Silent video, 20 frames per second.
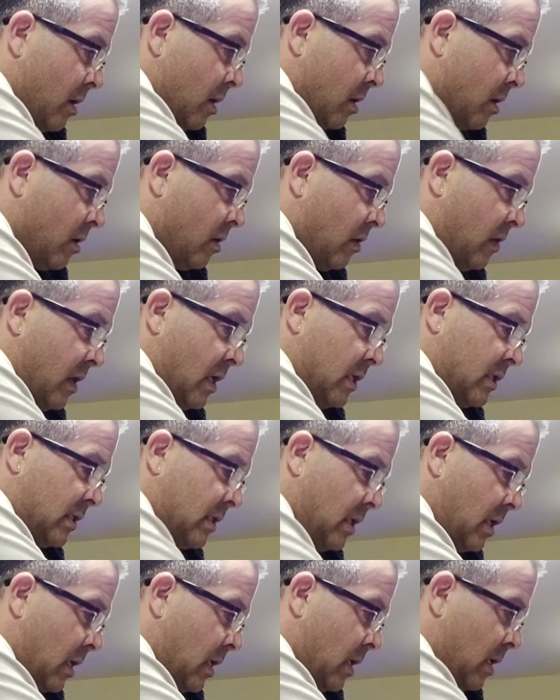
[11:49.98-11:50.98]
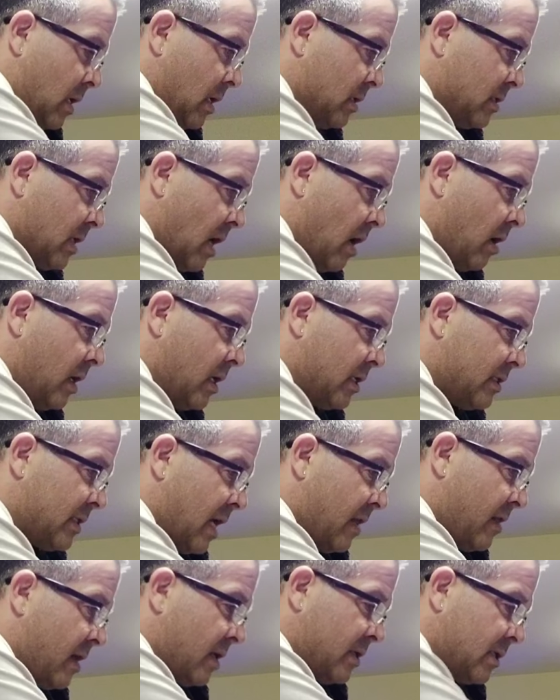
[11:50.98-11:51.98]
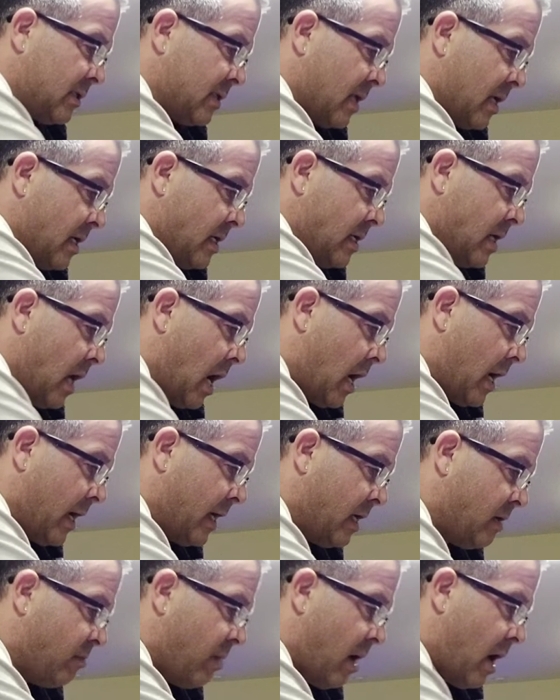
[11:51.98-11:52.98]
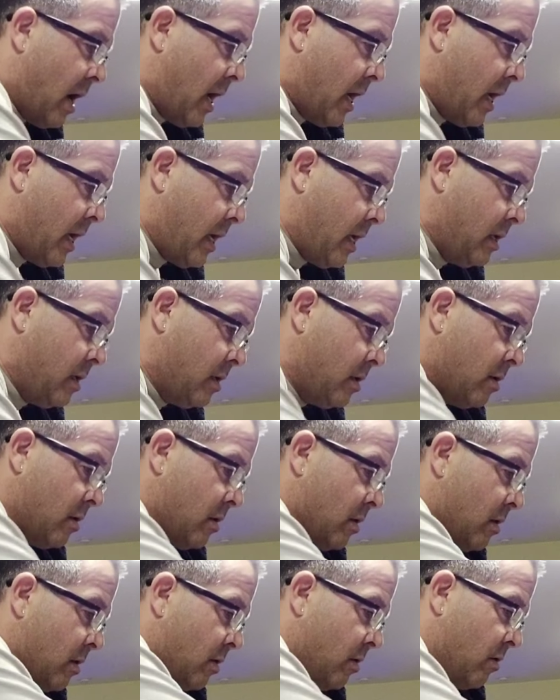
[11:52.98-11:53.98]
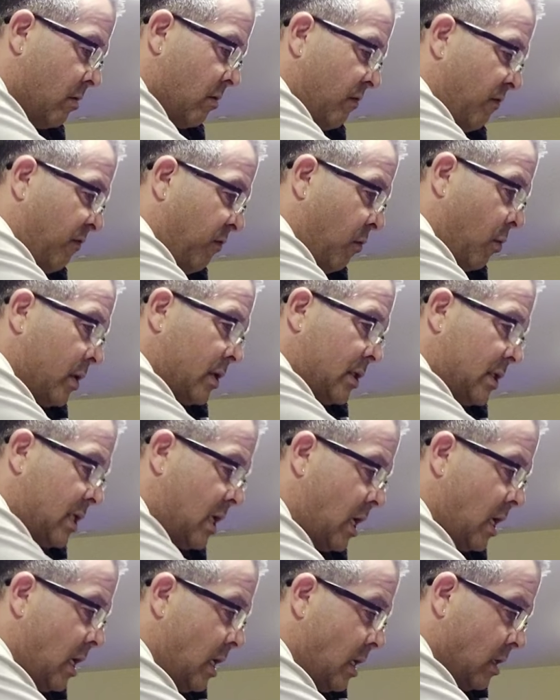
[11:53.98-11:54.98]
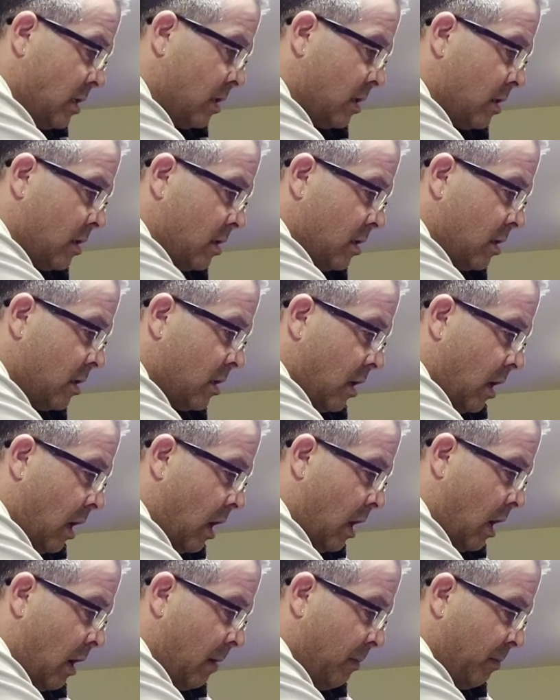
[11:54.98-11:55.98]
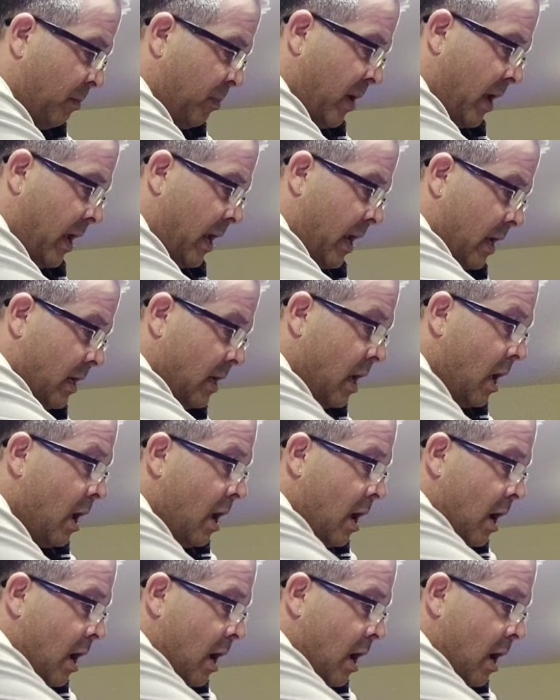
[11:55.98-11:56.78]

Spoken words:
This is, I'm going to say, this is a 9 by 14 pan.